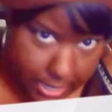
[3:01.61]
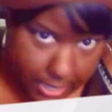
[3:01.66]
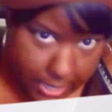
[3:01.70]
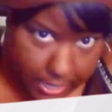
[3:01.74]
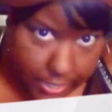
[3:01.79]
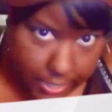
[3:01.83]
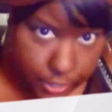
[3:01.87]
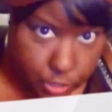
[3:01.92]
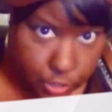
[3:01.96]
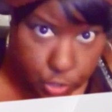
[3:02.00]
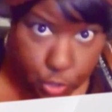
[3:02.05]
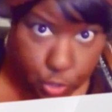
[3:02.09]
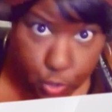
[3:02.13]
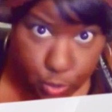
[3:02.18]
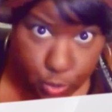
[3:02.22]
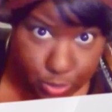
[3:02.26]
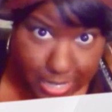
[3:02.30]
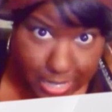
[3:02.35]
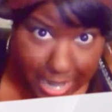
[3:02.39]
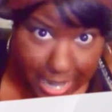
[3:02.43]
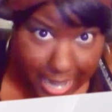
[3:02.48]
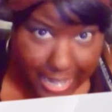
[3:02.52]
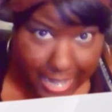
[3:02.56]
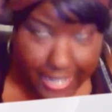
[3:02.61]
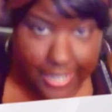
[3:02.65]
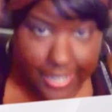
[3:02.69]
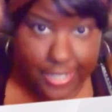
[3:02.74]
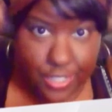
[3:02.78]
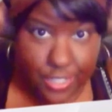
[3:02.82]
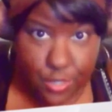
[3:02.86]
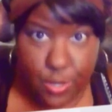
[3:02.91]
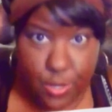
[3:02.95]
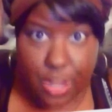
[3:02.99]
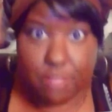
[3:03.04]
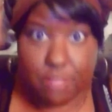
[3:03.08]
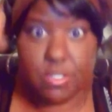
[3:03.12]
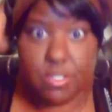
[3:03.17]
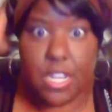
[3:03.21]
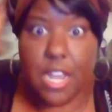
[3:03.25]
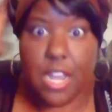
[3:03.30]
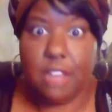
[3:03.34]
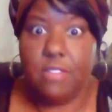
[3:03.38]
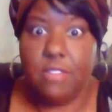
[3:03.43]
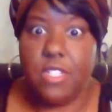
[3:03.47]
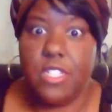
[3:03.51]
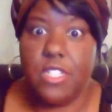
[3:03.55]
it like too tight because you have to
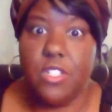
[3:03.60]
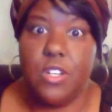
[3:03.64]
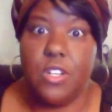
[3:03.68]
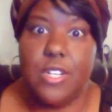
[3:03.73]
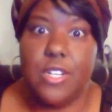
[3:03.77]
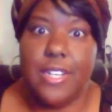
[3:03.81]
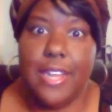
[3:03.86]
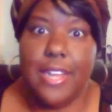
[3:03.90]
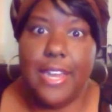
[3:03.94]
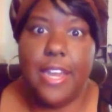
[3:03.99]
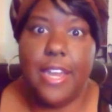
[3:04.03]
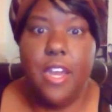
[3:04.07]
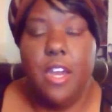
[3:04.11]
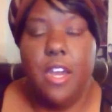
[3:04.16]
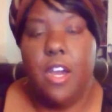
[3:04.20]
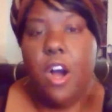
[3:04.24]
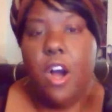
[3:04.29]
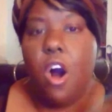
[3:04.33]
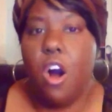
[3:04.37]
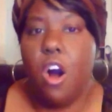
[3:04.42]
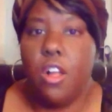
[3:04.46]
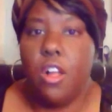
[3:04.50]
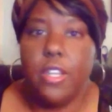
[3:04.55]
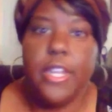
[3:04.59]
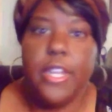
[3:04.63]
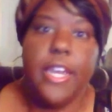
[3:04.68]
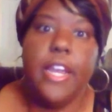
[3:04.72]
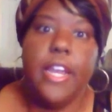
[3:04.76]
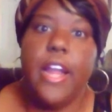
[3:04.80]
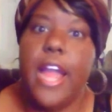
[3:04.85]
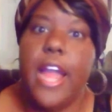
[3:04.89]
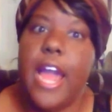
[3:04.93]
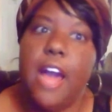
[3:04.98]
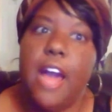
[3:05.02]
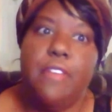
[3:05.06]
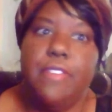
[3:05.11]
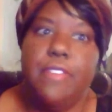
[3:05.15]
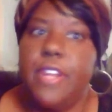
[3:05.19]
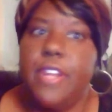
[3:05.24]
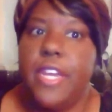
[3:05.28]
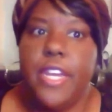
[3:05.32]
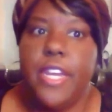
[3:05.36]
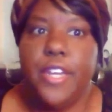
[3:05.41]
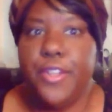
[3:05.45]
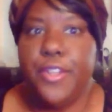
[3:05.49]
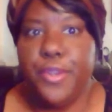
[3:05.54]
have this on like all day or half a
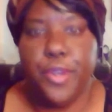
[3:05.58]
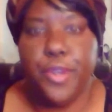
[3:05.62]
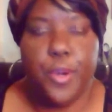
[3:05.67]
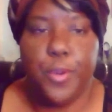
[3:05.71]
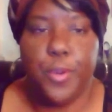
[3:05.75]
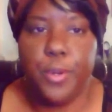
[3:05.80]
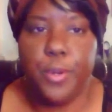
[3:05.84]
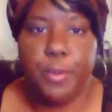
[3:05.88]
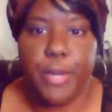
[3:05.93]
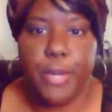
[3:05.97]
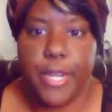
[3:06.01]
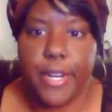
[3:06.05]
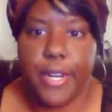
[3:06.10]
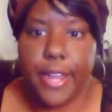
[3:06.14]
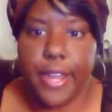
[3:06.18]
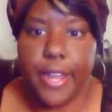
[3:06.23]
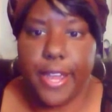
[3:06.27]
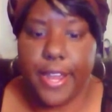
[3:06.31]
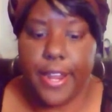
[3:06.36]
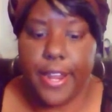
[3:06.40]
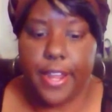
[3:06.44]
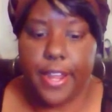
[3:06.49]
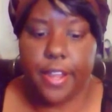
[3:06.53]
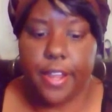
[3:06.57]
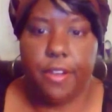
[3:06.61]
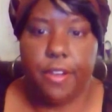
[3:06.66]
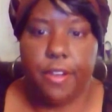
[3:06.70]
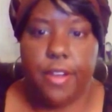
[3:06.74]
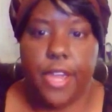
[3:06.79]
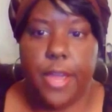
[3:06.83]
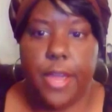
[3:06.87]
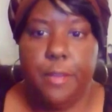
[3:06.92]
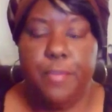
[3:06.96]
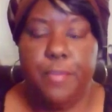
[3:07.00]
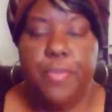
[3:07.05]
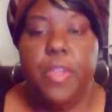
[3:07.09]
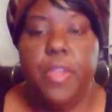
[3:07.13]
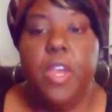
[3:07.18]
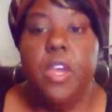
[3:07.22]
day and you don't want to be getting a headache okay